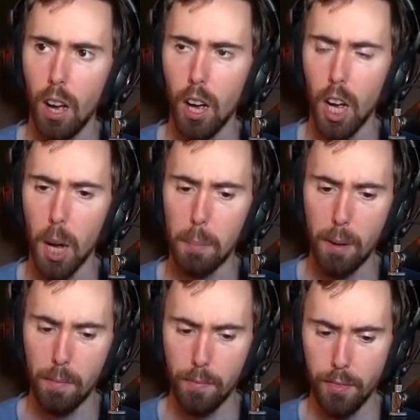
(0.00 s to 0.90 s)

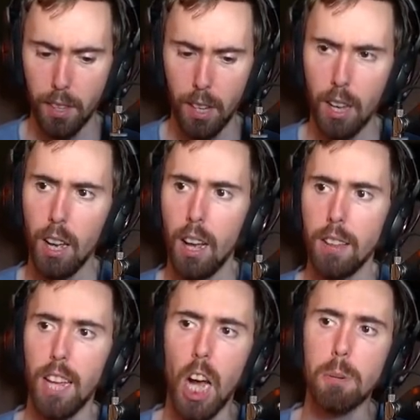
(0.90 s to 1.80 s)
The
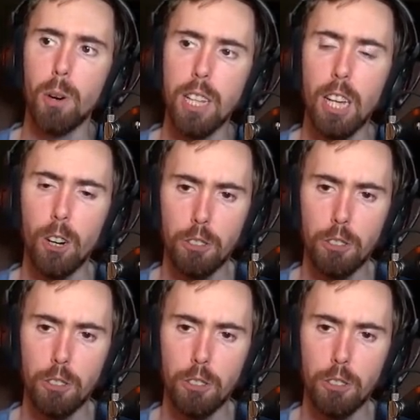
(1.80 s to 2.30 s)
helmet right there